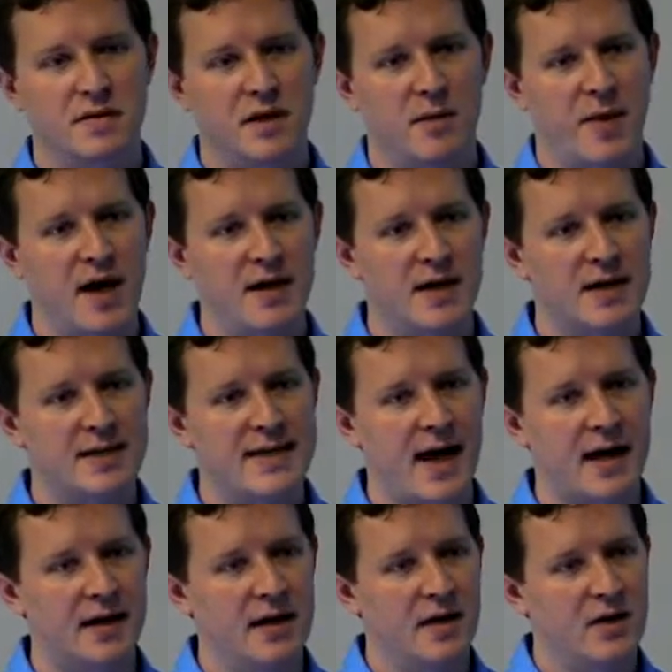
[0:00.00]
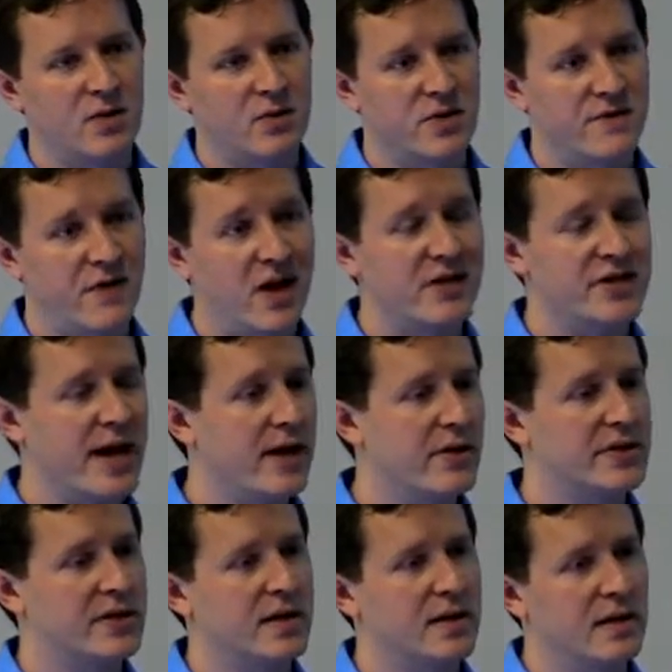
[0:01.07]
the botnet attack was very
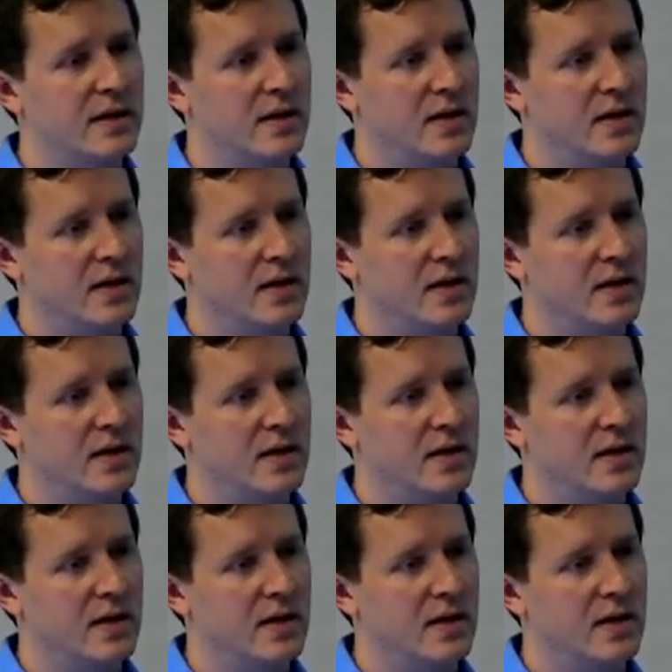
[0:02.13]
challenging.